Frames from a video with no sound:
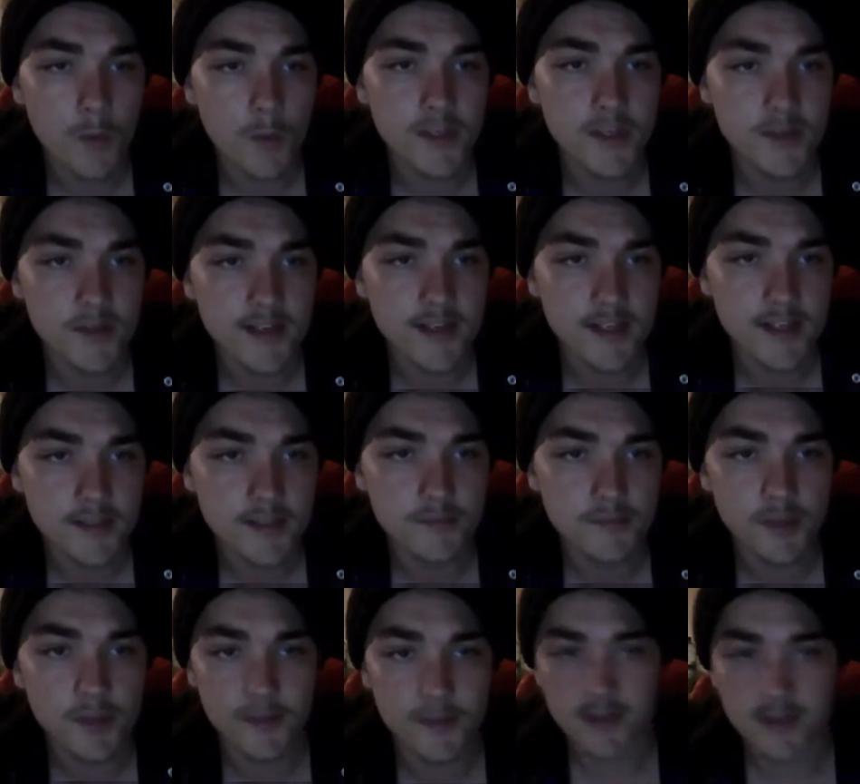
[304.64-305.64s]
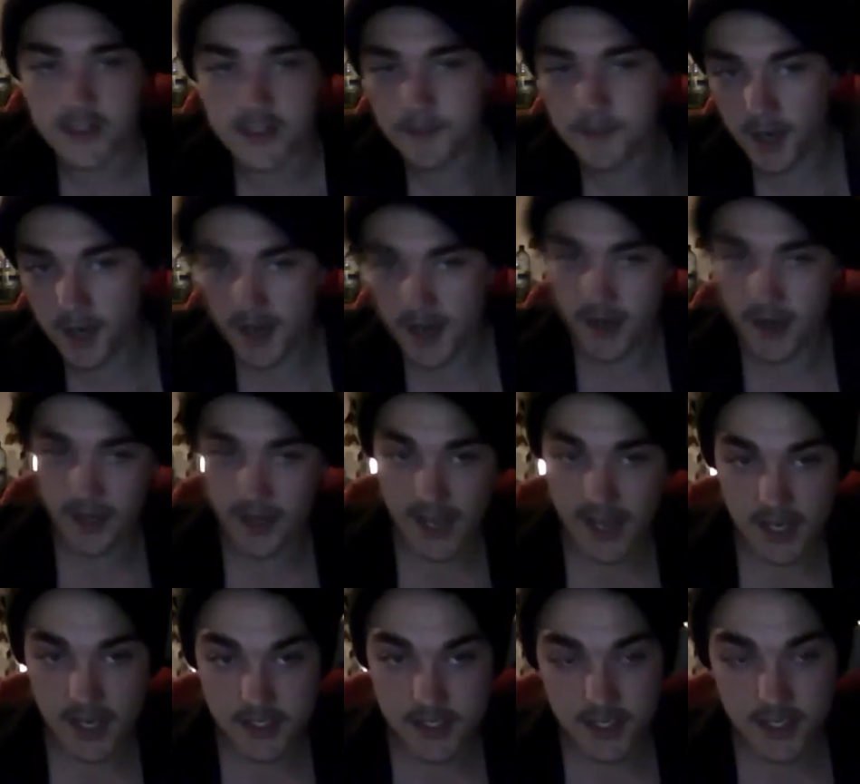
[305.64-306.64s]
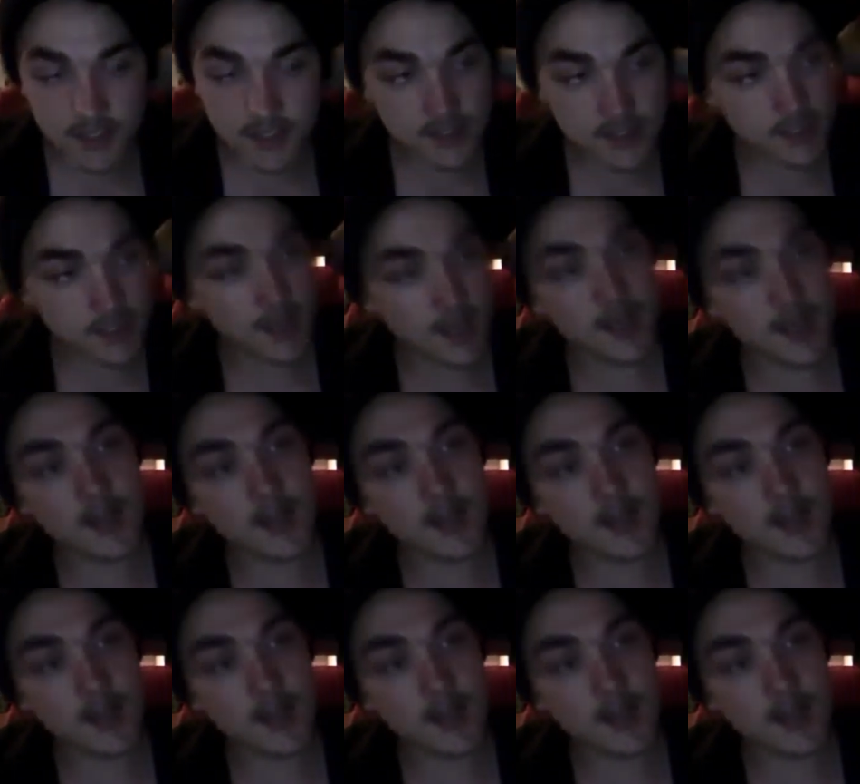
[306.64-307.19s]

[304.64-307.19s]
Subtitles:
will be doing some proper spider care sheets.